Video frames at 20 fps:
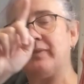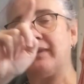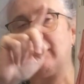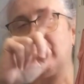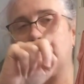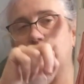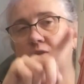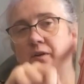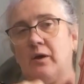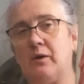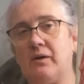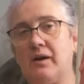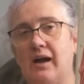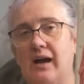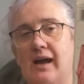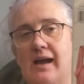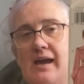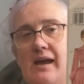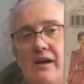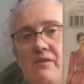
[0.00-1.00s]
So
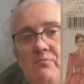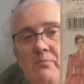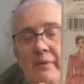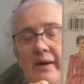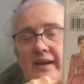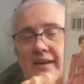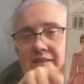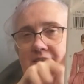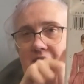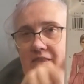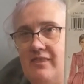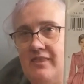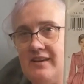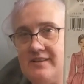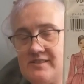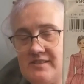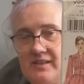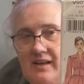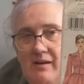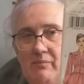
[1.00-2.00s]
I have made
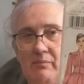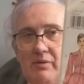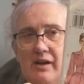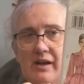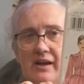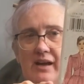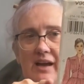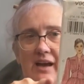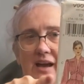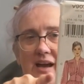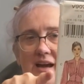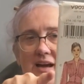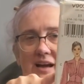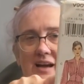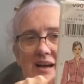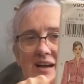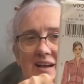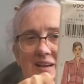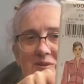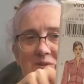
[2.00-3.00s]
this up.
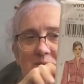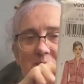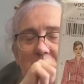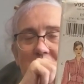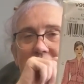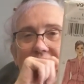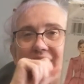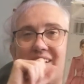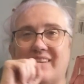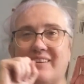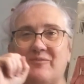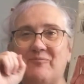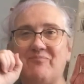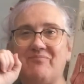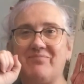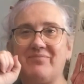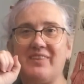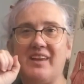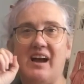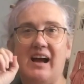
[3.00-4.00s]
Look,
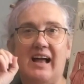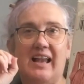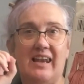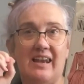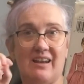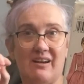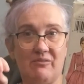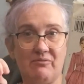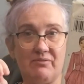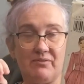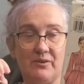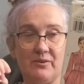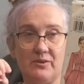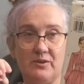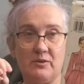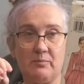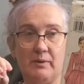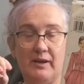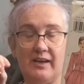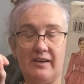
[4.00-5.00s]
I love
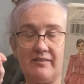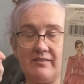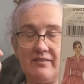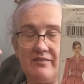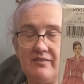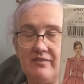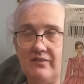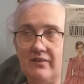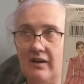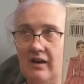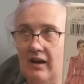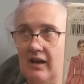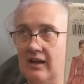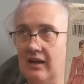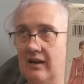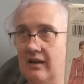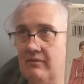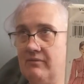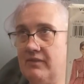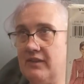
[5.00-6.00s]
Vogue patterns. I
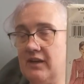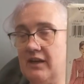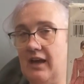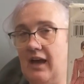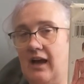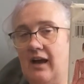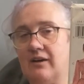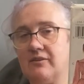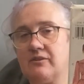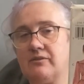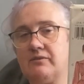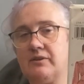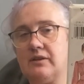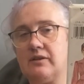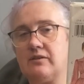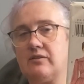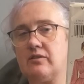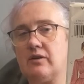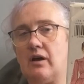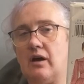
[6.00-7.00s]
love the cut of
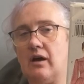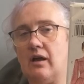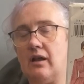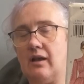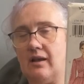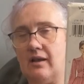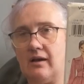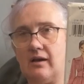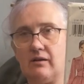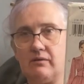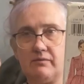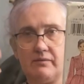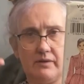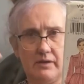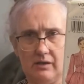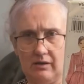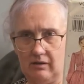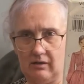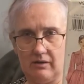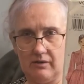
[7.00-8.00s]
it. I love
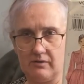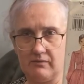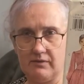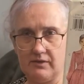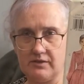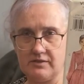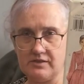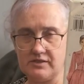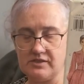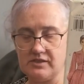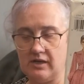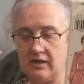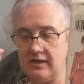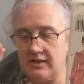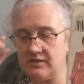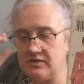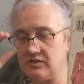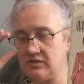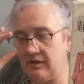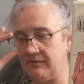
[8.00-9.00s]
a lot of the
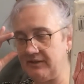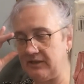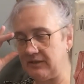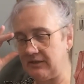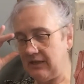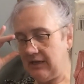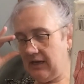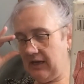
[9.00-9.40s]
designs of it.